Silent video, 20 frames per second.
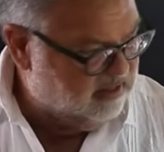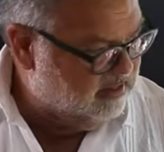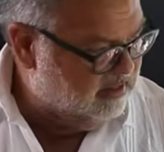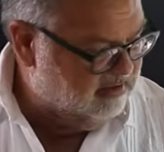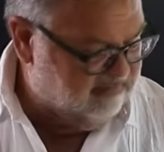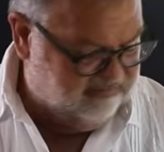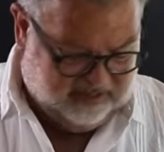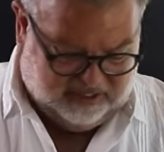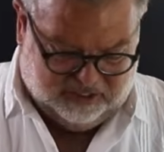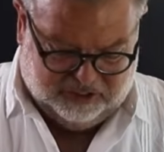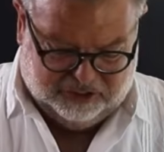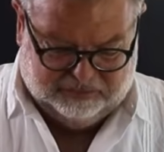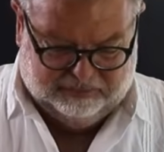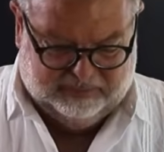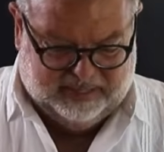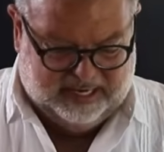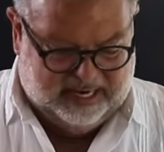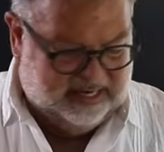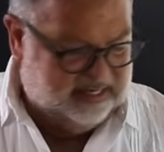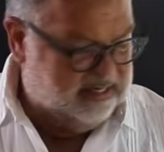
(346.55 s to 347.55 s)
the finished
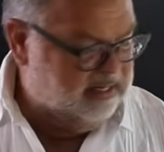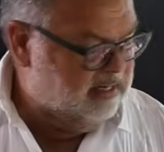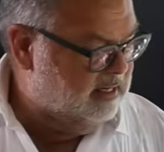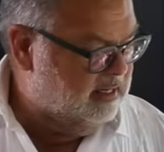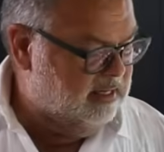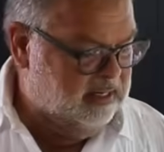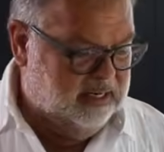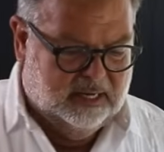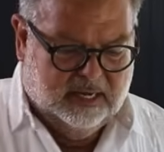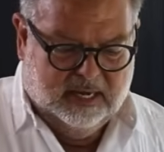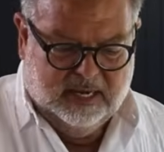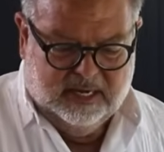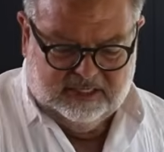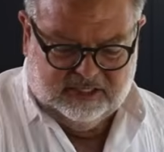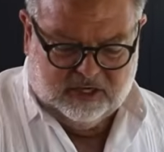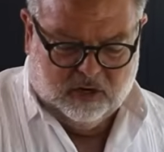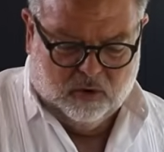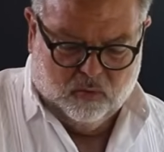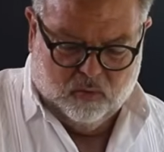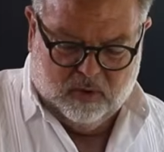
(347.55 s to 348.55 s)
bit.
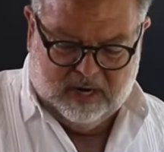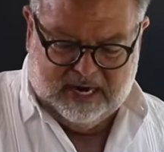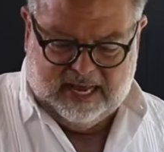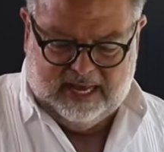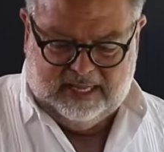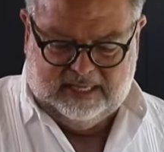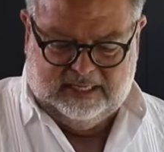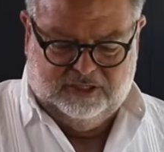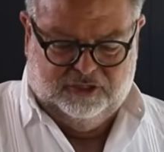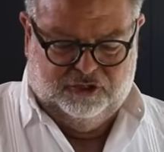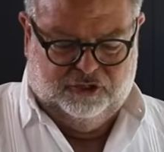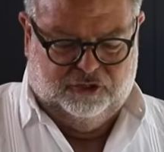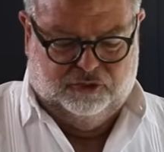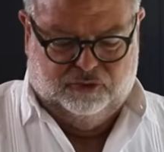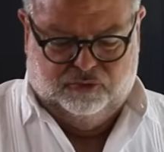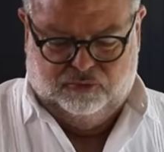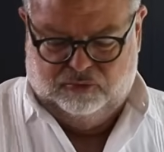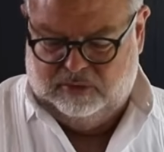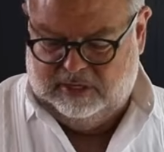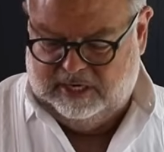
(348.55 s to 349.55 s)
So what I'll
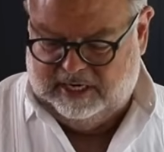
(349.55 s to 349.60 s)
do